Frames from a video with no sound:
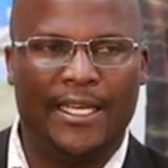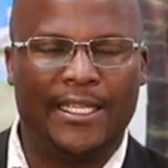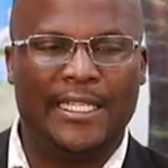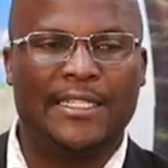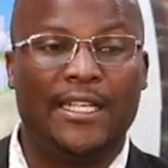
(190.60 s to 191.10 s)

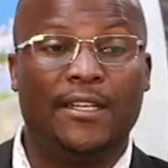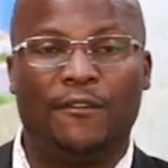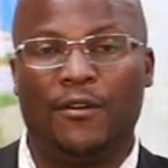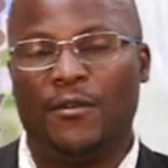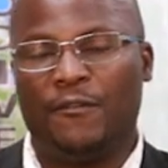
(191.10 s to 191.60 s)
in the
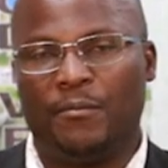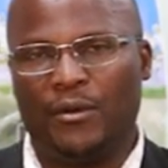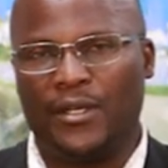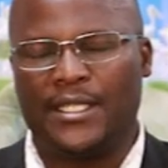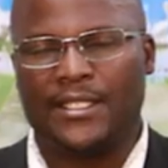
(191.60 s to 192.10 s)
form of
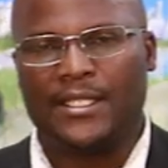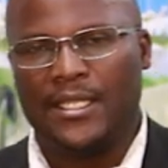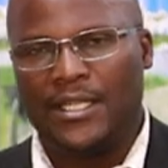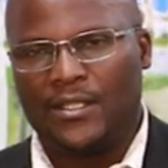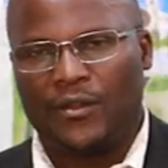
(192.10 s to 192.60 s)
points.
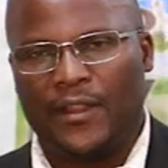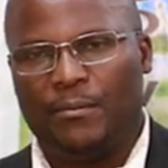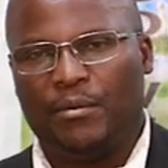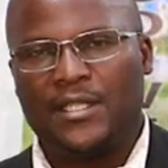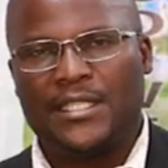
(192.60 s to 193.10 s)
So the
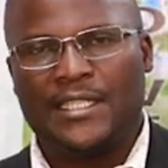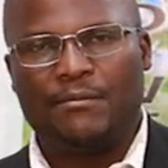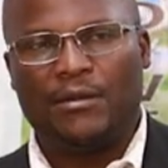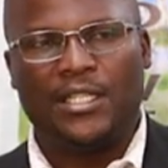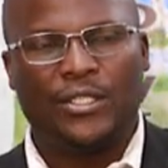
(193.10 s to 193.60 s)
point
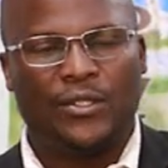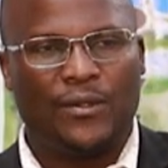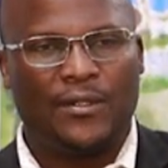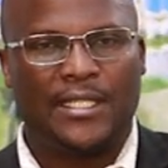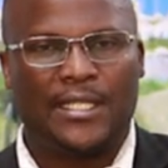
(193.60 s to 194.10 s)
simply
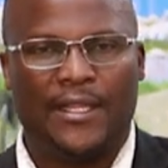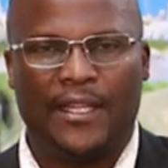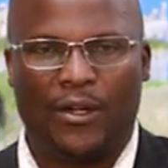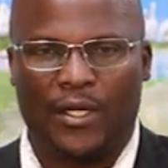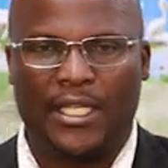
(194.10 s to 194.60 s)
shows
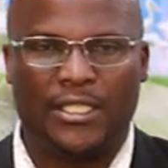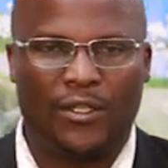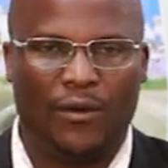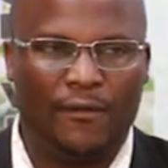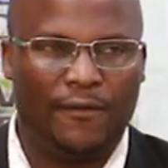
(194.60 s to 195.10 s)
the
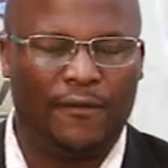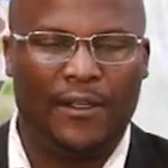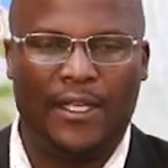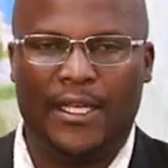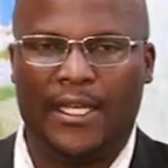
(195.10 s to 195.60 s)
location of
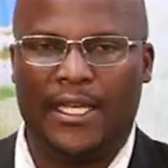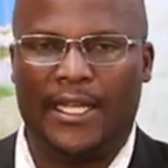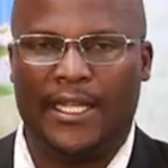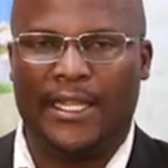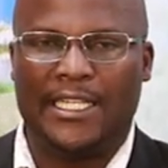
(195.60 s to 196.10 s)

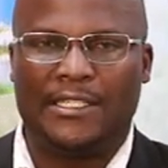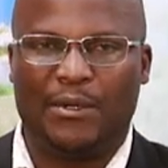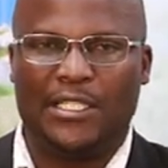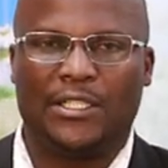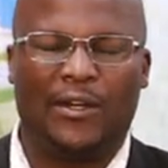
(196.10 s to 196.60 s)
that
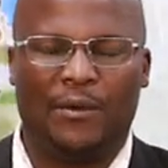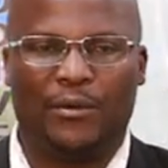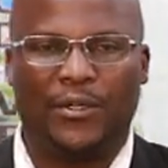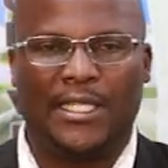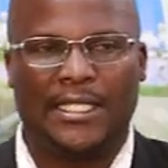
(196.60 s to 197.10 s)
particular
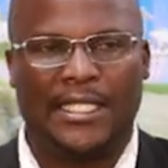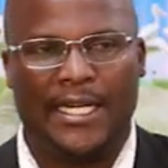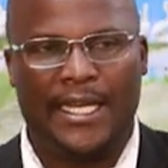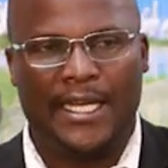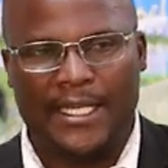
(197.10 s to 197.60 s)

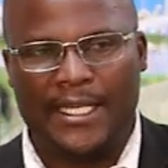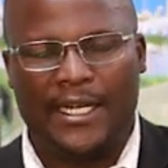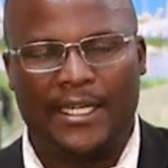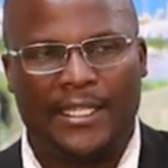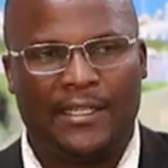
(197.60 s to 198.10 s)
protected
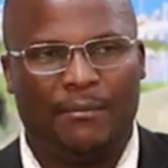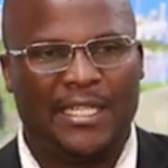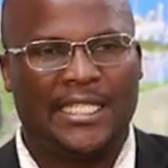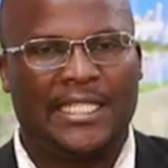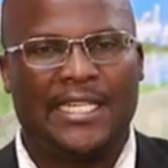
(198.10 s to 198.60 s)
area,
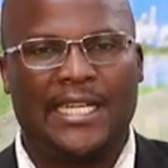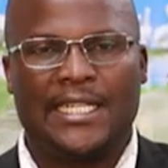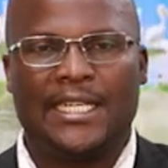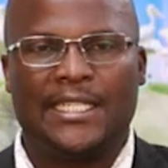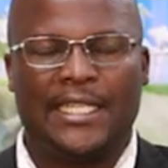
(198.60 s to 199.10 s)
but it
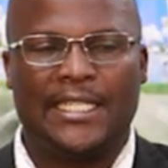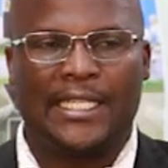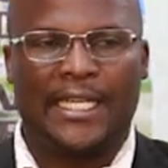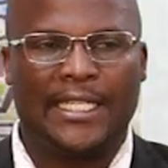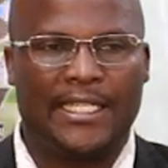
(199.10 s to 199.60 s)
doesn't
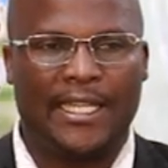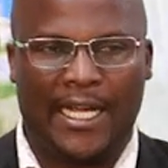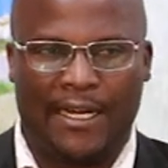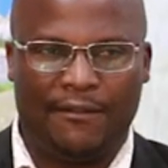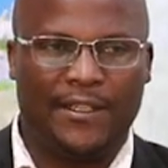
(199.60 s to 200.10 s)
indicate the
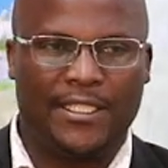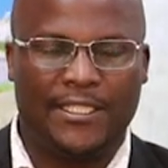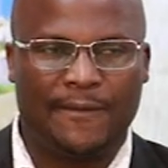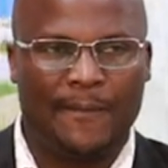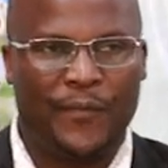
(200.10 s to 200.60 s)

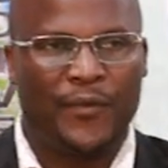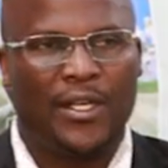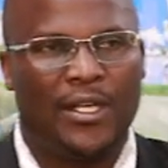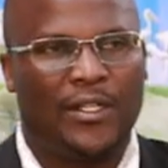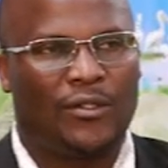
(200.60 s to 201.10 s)
coverage.
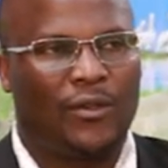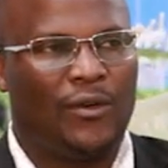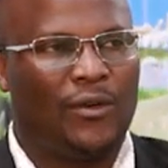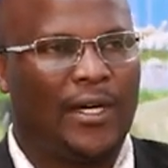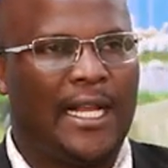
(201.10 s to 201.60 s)

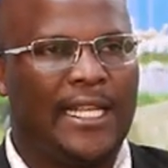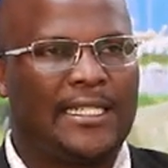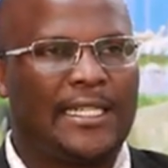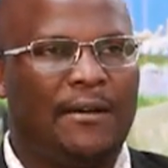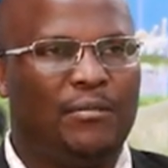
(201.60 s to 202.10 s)
So an
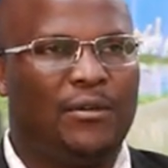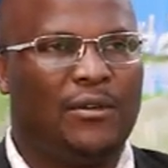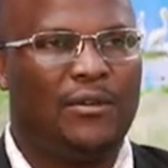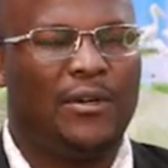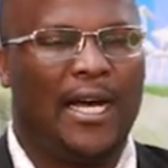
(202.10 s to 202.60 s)

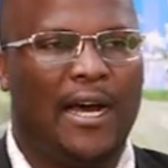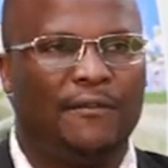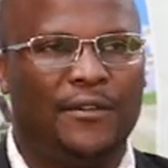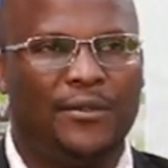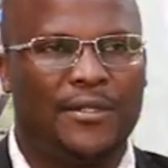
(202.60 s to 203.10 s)
example,
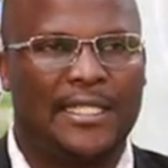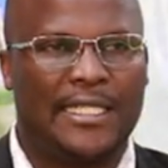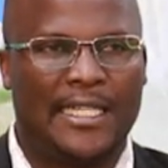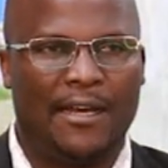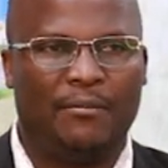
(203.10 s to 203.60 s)
I've used
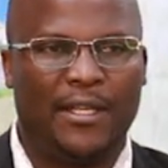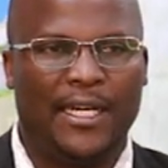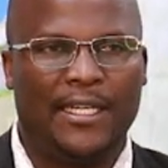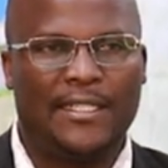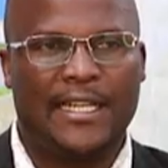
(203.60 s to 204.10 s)

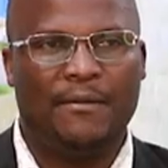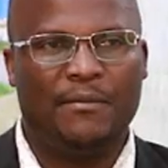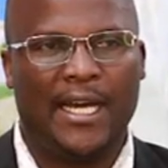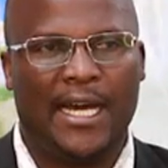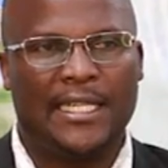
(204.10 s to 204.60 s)
Zambia.
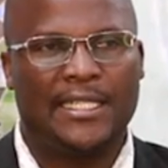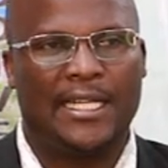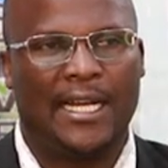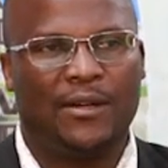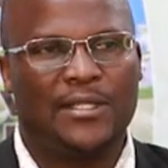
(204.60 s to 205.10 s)
Zambia has
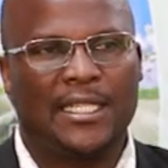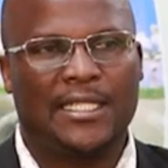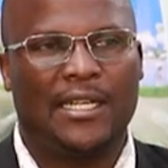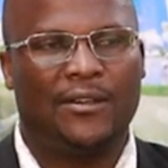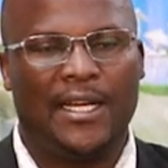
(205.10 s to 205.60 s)
around
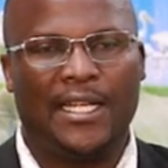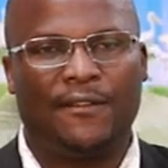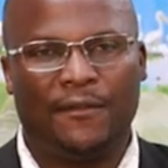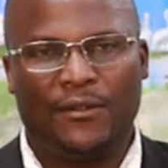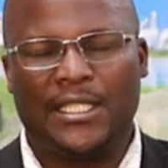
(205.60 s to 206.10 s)

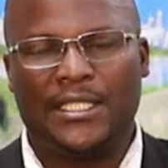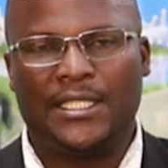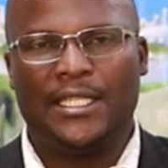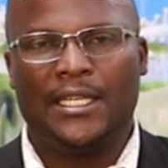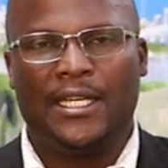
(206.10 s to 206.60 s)
640